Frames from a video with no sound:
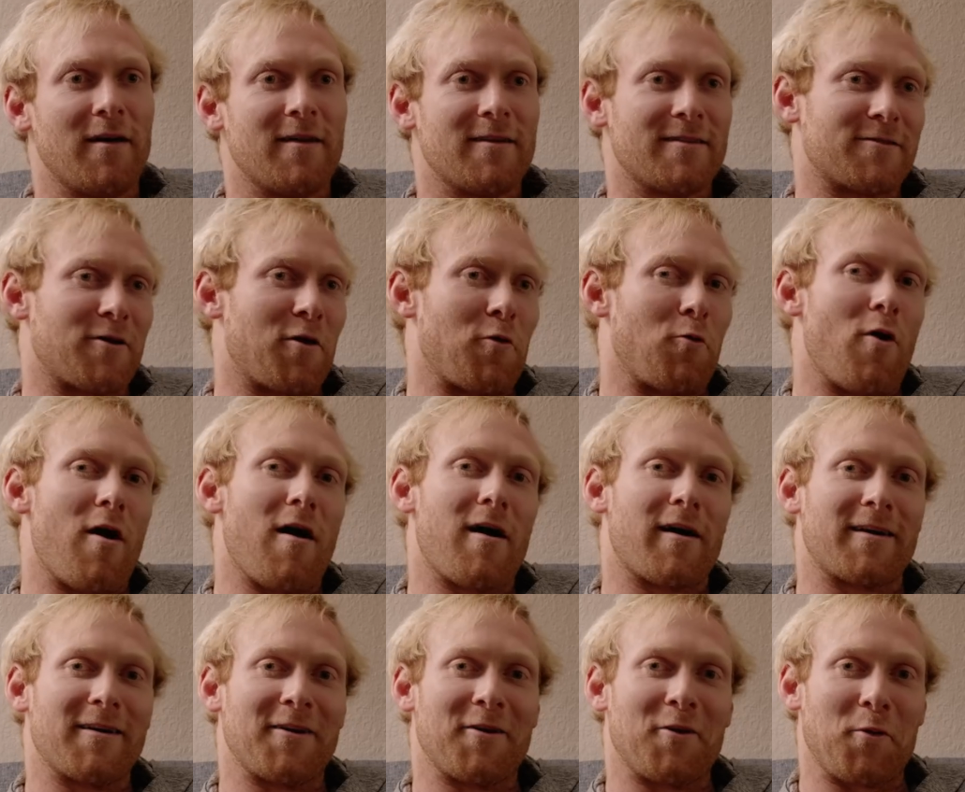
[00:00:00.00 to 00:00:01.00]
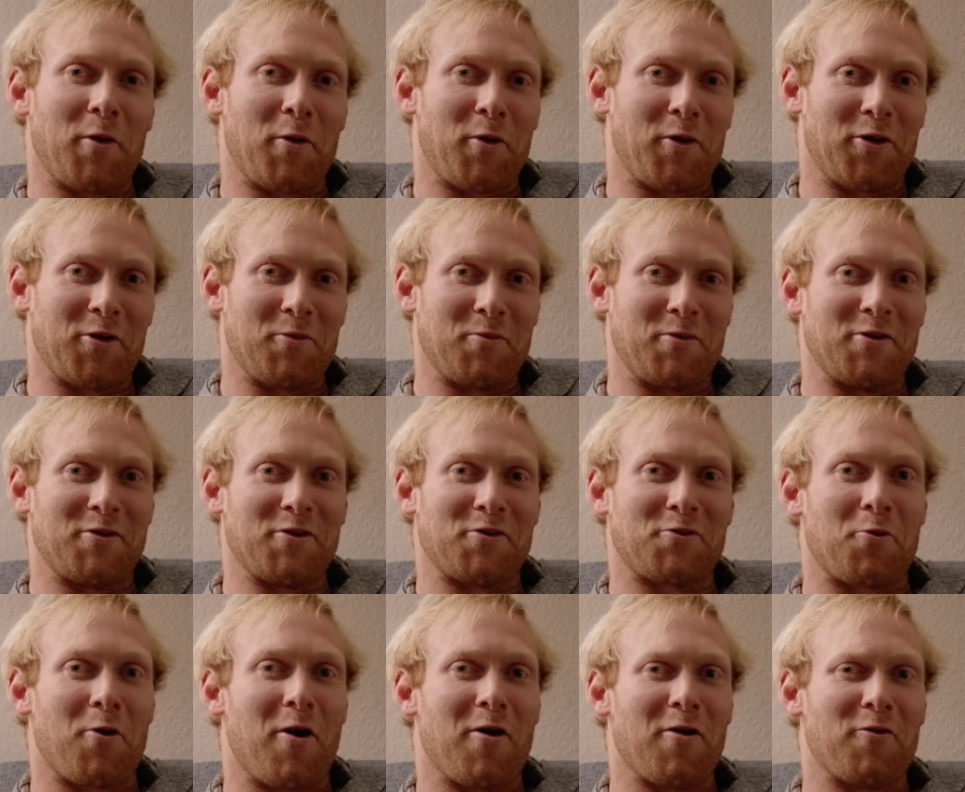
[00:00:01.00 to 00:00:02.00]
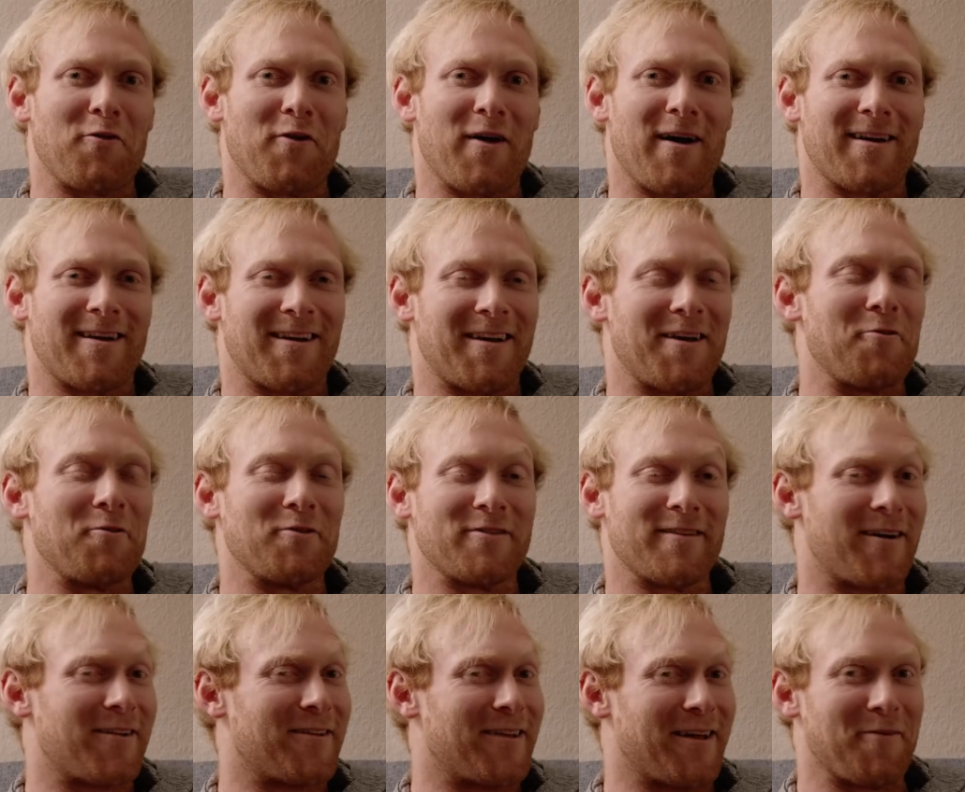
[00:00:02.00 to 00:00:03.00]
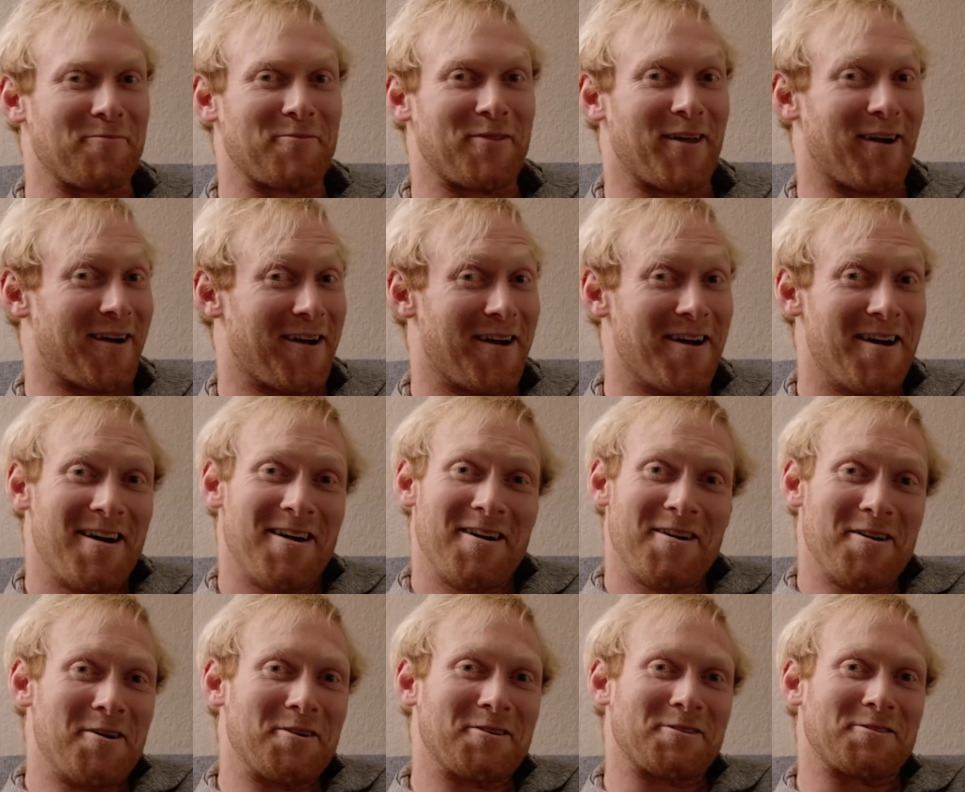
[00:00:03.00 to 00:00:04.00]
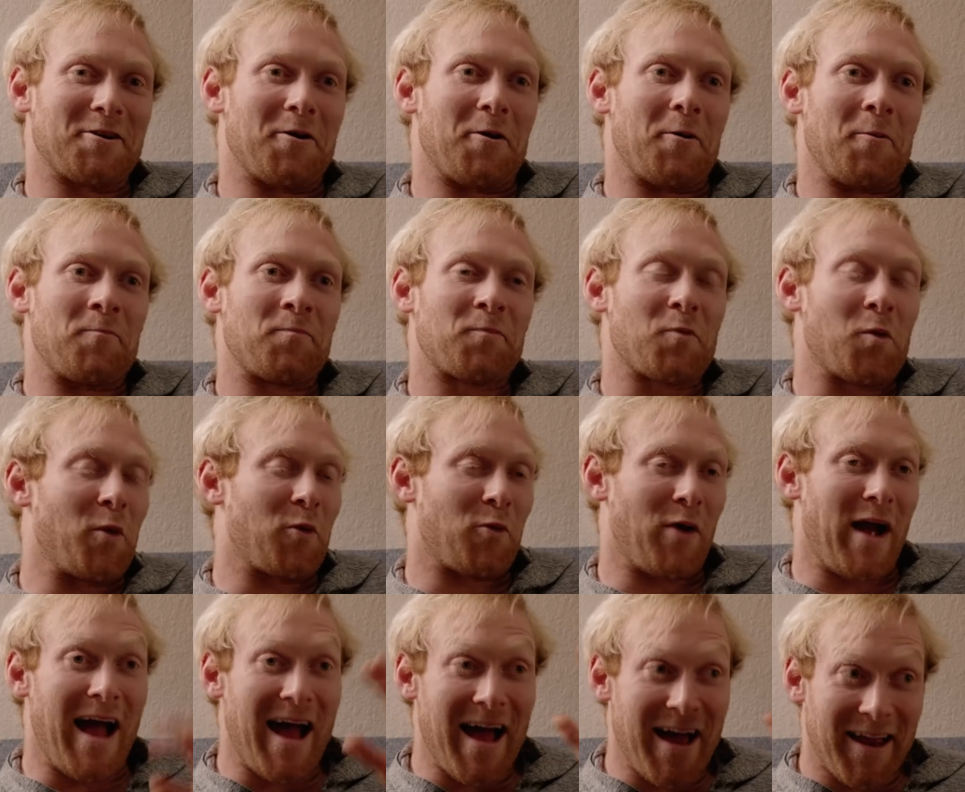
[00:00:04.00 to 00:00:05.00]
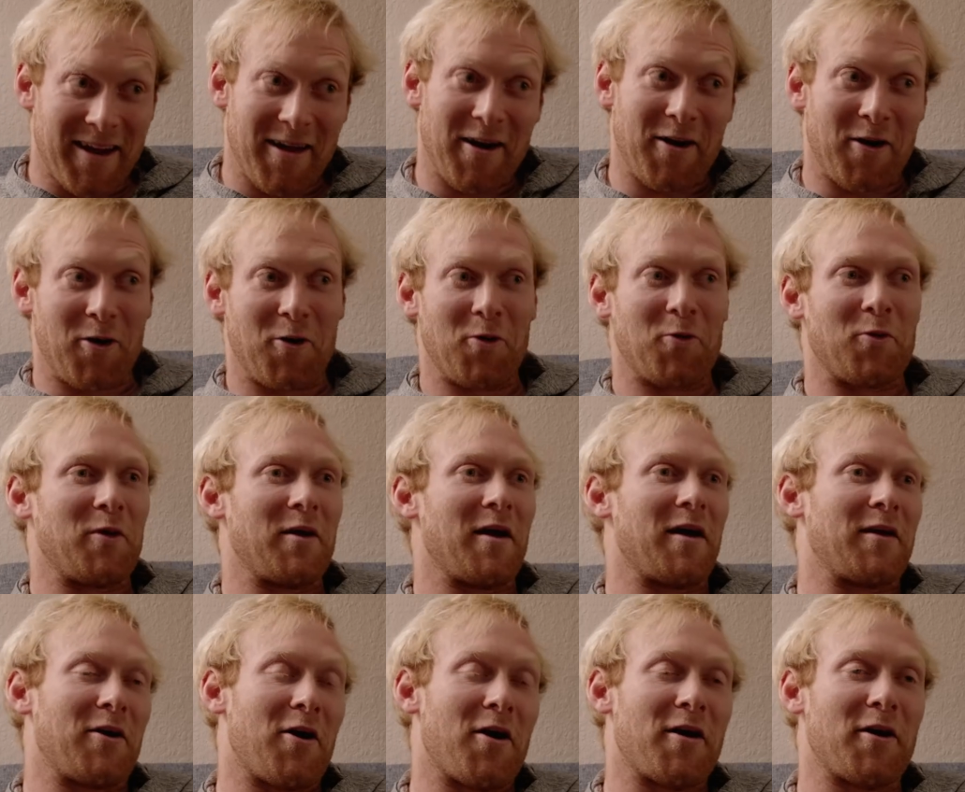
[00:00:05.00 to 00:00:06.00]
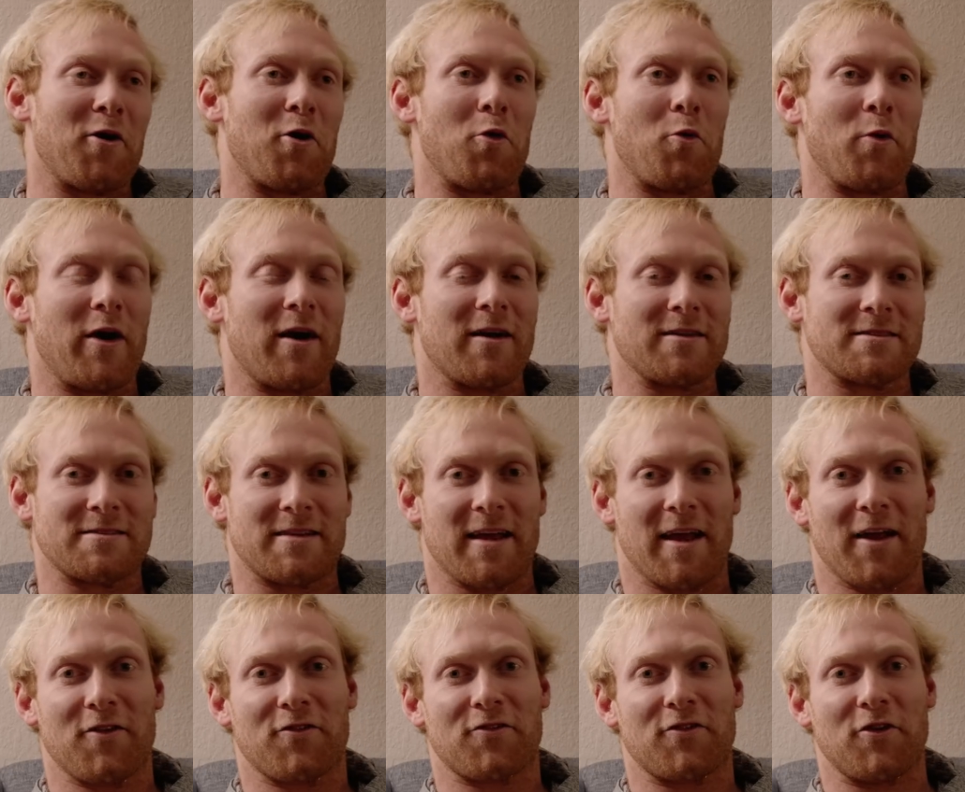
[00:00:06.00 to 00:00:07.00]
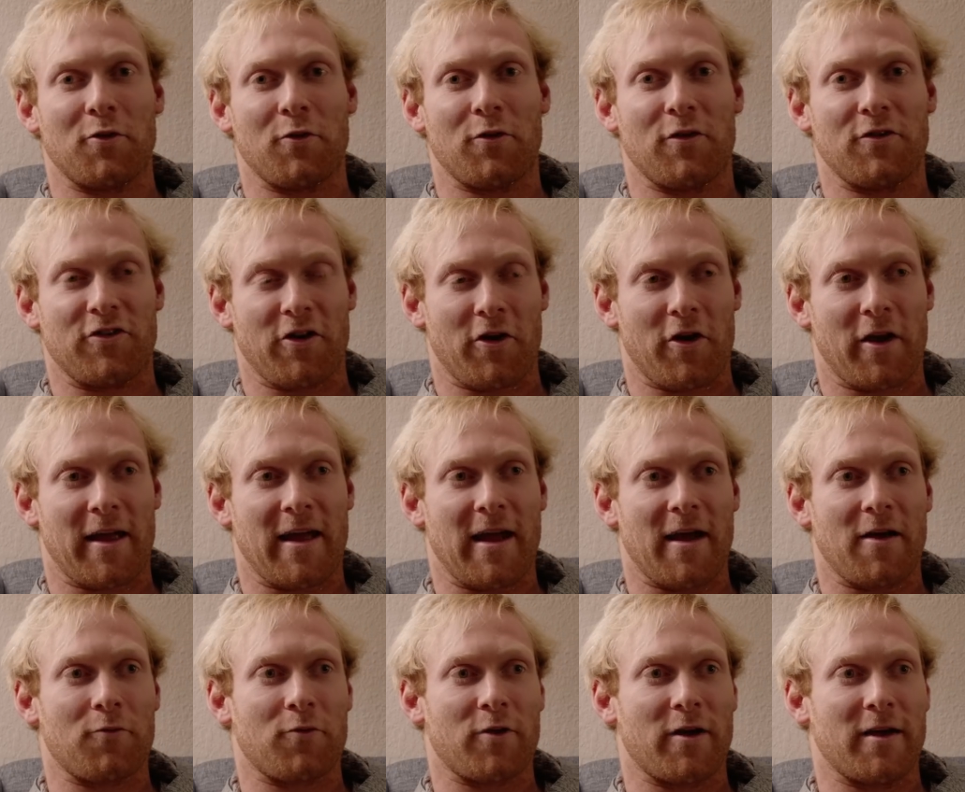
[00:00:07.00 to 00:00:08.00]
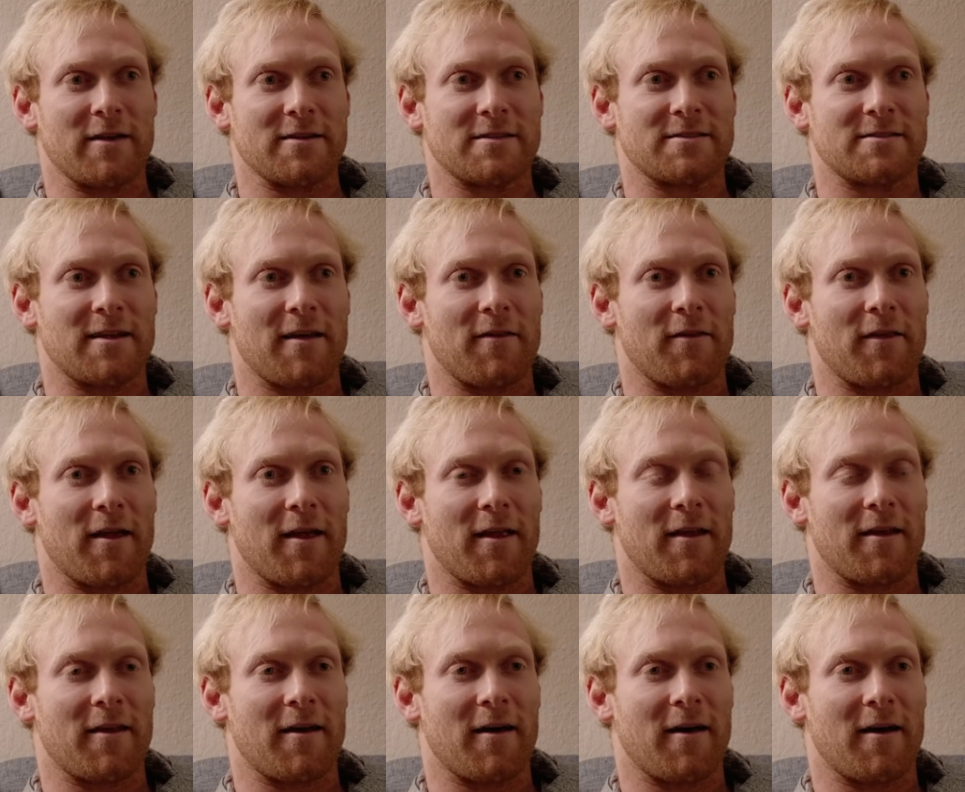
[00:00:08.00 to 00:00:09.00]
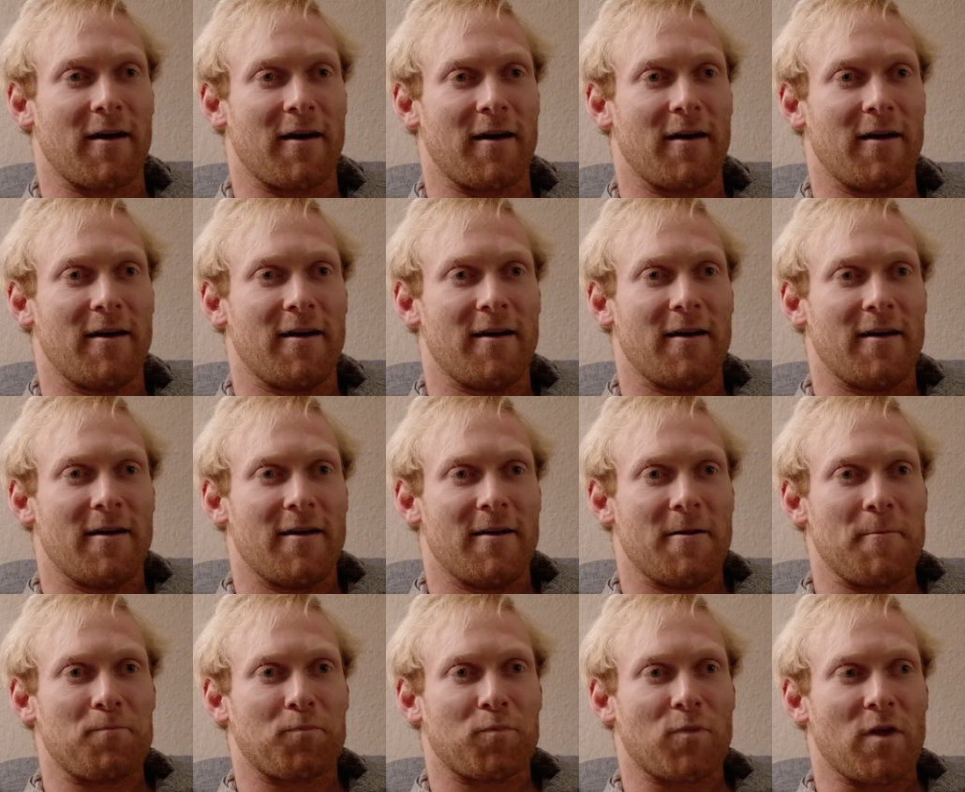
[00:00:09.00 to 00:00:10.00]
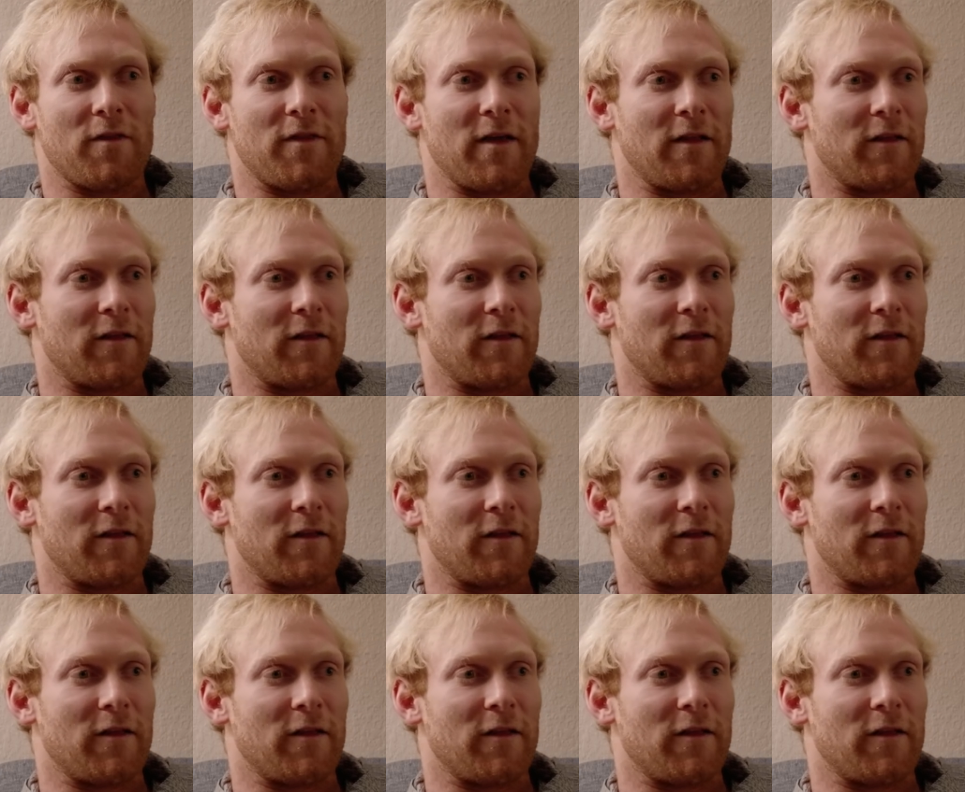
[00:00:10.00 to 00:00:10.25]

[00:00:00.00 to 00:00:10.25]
start walking, or we were going to be disqualified, and it was ugly up there. So we ran out. We got staged to do the jerry can race, and then they